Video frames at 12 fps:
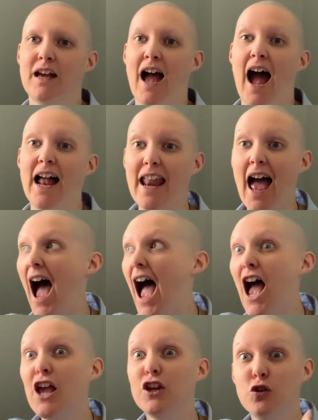And
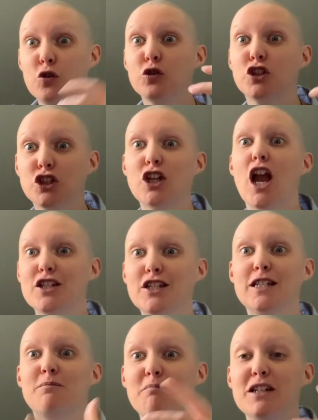your
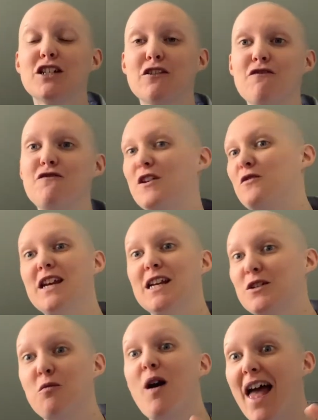church's mission field is
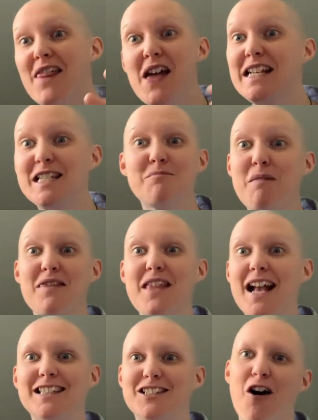where they spend
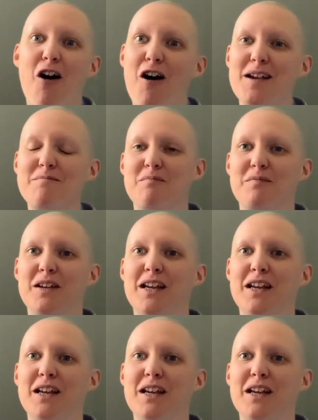their time.